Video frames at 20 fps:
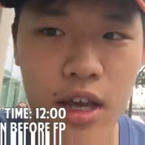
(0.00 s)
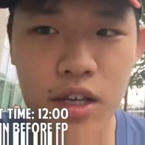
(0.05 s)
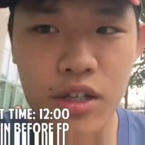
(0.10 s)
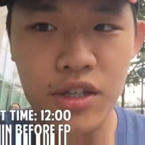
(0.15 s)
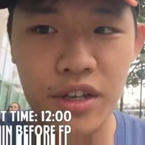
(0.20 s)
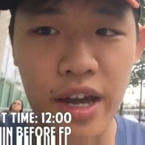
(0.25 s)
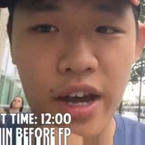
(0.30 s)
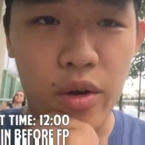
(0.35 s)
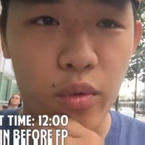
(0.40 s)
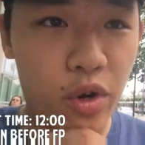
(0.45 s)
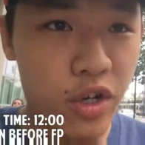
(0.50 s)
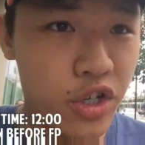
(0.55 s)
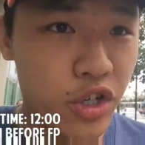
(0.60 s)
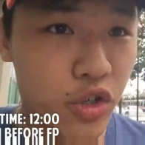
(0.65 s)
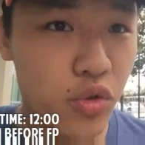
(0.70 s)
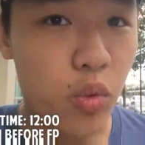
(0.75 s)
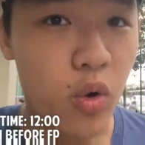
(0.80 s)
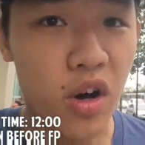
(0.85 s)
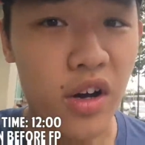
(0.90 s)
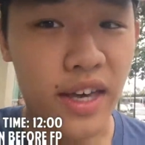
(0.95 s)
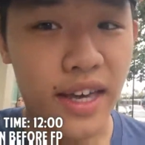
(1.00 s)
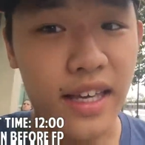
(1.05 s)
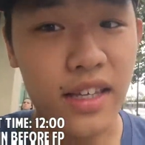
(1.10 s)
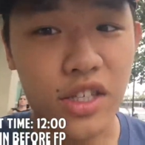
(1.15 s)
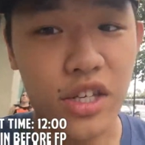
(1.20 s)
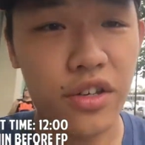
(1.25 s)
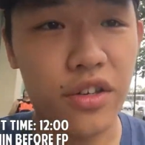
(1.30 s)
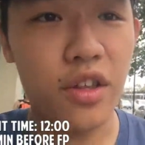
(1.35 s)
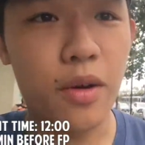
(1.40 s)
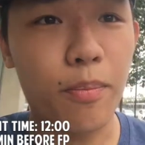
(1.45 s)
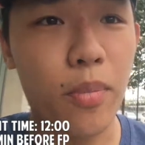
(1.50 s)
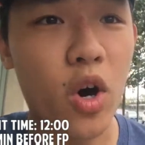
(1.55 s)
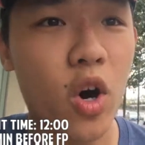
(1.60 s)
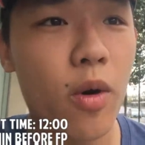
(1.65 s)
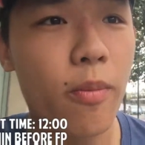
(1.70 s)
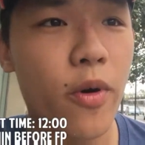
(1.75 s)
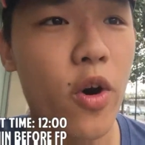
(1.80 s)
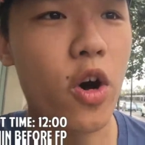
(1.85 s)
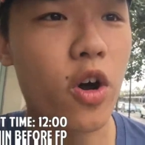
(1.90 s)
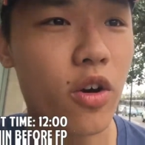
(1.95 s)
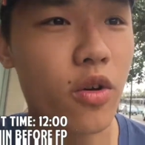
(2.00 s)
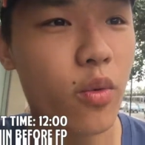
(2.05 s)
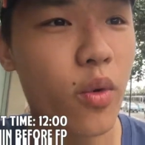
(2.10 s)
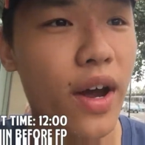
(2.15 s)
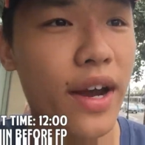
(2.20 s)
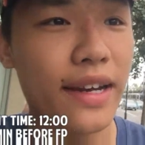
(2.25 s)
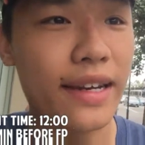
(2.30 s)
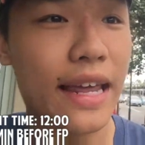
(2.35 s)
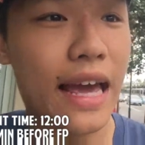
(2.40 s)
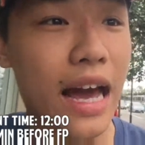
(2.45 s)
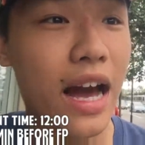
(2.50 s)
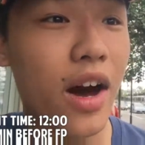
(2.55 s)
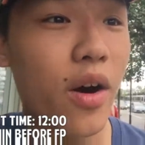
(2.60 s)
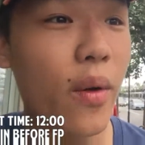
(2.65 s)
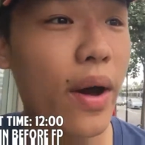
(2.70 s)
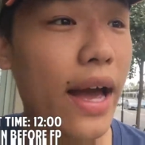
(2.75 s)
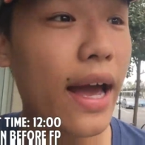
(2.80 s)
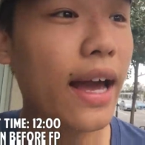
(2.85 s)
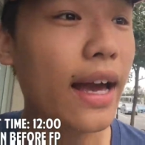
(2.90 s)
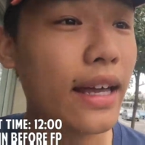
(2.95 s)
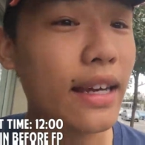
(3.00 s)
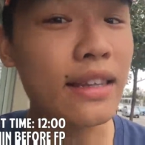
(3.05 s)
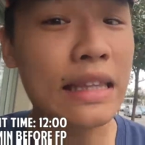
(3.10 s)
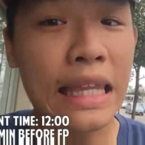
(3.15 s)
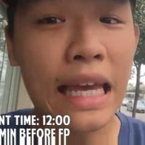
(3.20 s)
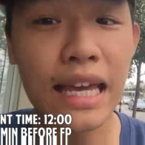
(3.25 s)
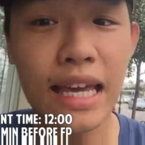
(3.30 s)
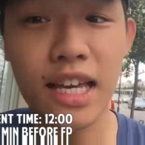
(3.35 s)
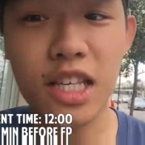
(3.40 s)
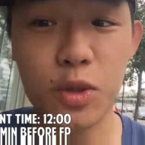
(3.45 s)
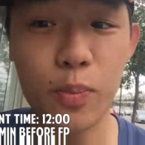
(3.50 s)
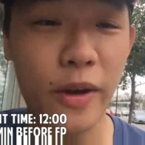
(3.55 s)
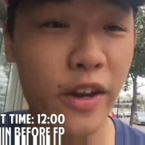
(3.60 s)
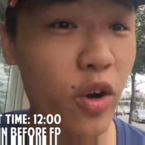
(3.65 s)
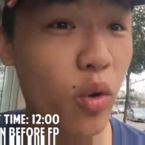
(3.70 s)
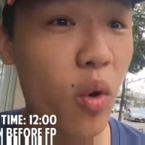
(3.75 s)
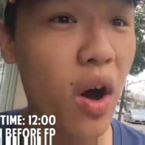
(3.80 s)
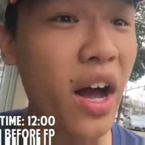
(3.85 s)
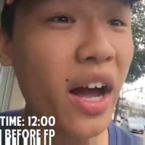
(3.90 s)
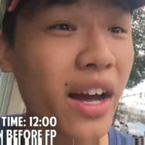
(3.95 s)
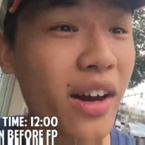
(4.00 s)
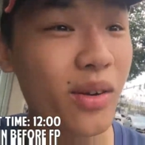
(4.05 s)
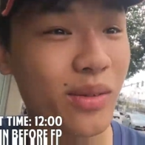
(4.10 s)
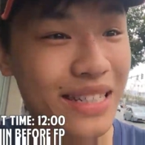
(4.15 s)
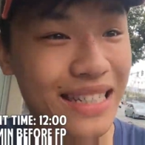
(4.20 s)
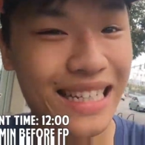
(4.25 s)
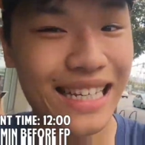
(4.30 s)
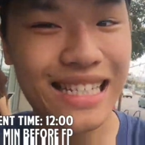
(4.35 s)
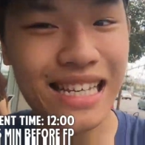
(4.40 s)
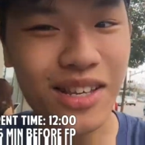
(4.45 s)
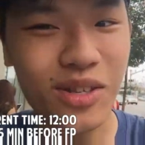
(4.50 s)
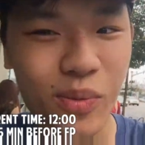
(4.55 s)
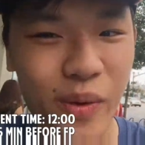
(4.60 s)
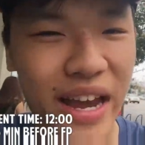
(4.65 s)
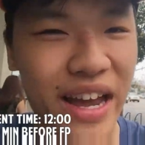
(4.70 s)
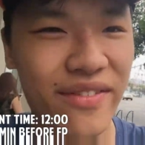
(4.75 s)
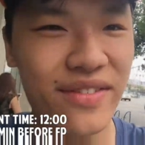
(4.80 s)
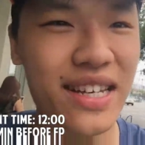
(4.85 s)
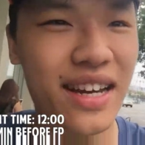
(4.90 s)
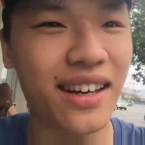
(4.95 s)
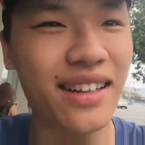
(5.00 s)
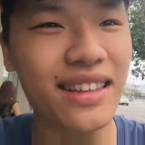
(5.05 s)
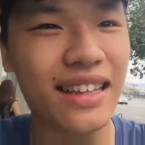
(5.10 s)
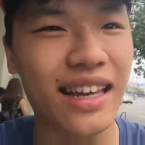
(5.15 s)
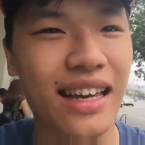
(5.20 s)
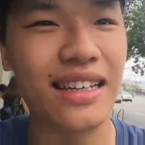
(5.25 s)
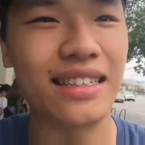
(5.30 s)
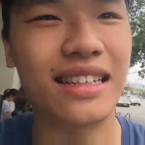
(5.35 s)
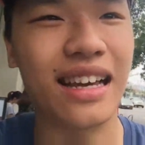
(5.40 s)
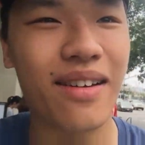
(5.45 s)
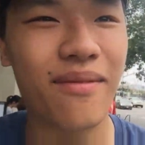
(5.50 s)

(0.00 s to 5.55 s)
So now we're just walking to the ballpark right now, and it's been a while since we have done this.